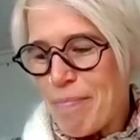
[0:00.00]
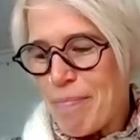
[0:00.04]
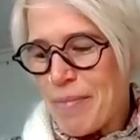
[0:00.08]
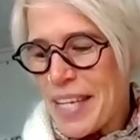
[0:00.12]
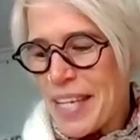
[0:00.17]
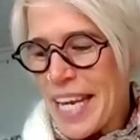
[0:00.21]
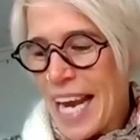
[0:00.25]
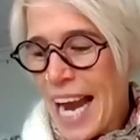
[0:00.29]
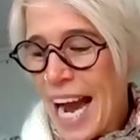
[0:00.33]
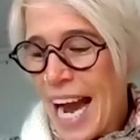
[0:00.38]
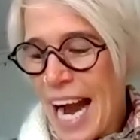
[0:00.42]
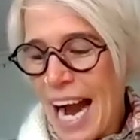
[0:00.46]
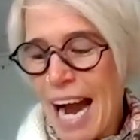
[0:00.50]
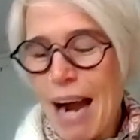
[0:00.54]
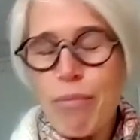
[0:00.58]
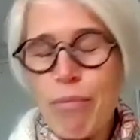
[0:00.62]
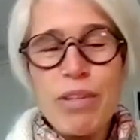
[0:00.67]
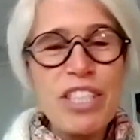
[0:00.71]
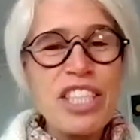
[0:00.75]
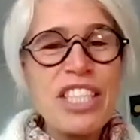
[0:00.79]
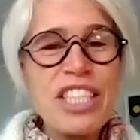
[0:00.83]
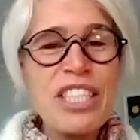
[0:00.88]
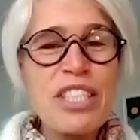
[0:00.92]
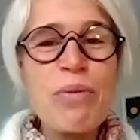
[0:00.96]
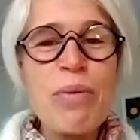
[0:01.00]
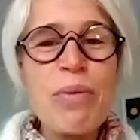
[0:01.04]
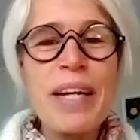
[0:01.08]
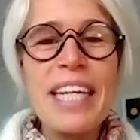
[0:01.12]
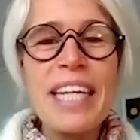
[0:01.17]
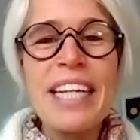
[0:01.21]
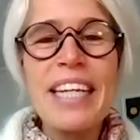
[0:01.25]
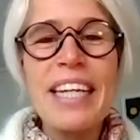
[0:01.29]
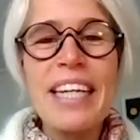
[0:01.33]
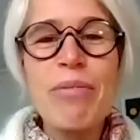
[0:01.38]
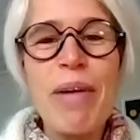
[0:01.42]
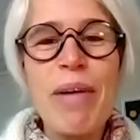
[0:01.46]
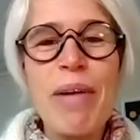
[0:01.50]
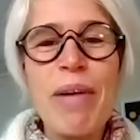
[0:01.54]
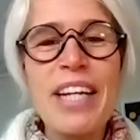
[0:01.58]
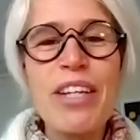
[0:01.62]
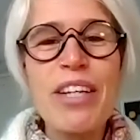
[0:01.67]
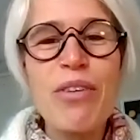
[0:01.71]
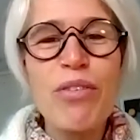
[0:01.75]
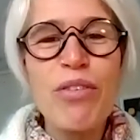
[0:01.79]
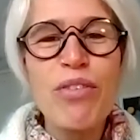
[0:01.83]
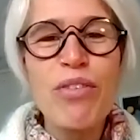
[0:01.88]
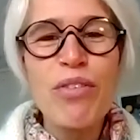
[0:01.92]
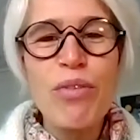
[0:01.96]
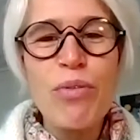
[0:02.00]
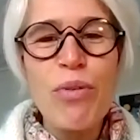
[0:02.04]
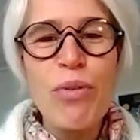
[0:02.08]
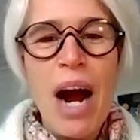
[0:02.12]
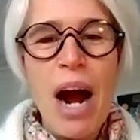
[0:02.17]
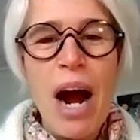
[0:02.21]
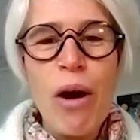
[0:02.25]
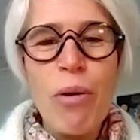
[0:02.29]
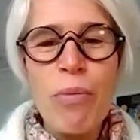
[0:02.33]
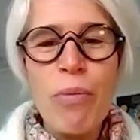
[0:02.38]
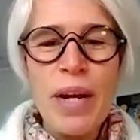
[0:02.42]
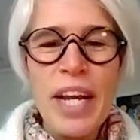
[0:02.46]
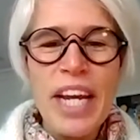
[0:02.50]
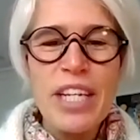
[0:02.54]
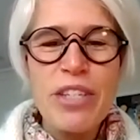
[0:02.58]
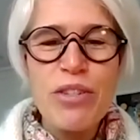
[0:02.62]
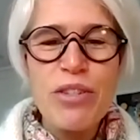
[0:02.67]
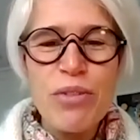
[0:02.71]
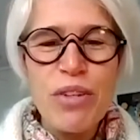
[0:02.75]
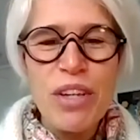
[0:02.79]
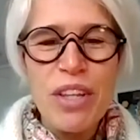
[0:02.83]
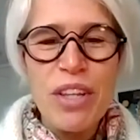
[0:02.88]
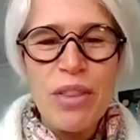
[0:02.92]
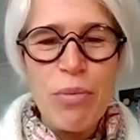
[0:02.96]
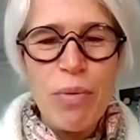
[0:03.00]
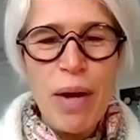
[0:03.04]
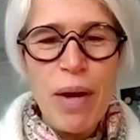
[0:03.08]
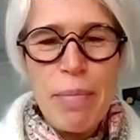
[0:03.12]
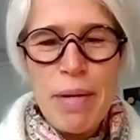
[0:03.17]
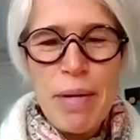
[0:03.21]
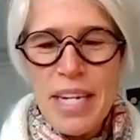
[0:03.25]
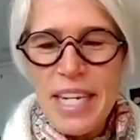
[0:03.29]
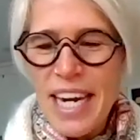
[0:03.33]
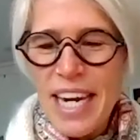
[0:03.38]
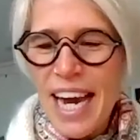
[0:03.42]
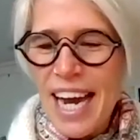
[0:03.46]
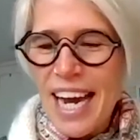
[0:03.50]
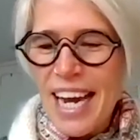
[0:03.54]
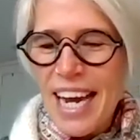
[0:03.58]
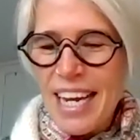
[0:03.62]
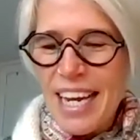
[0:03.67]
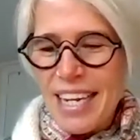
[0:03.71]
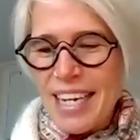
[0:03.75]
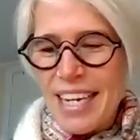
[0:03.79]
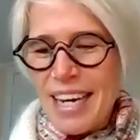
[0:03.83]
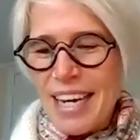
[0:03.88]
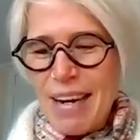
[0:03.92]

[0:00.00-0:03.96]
yeah, I will just quickly run you through how we are doing the webinar.